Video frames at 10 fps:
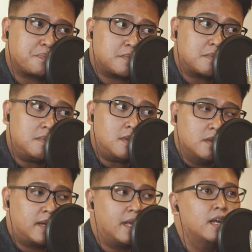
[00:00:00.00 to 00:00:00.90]
Mm.
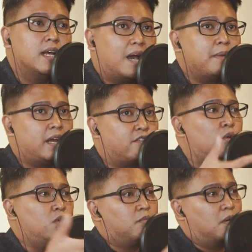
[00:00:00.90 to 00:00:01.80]
Right? I mean, I've
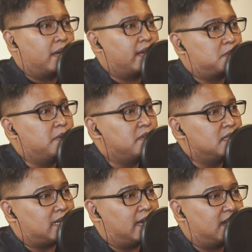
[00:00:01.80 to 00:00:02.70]
told you about my
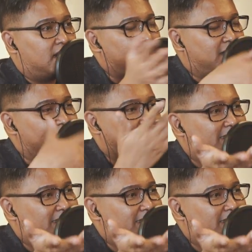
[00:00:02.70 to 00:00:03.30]
experience at you know